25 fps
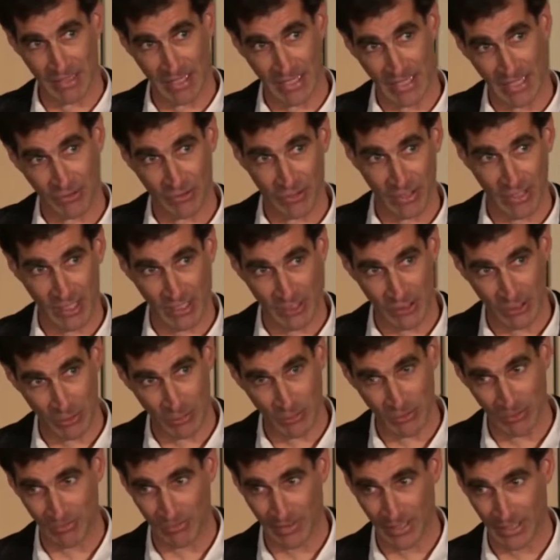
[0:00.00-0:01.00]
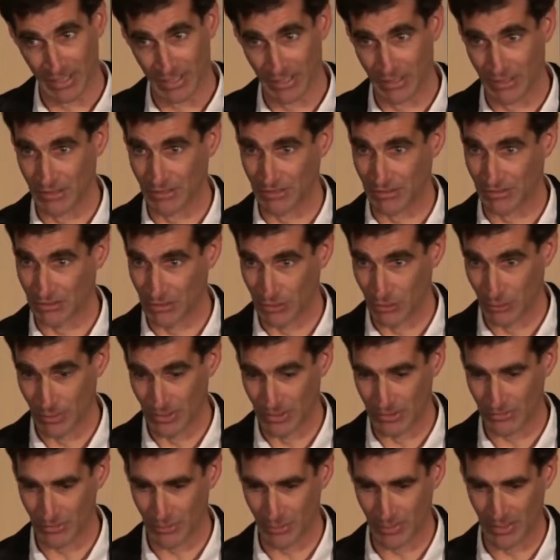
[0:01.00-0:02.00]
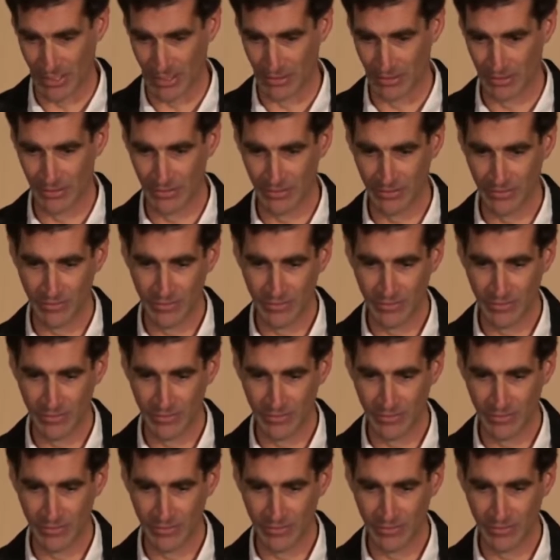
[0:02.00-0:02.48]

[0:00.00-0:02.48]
an angry customer finding it 2 weeks from now.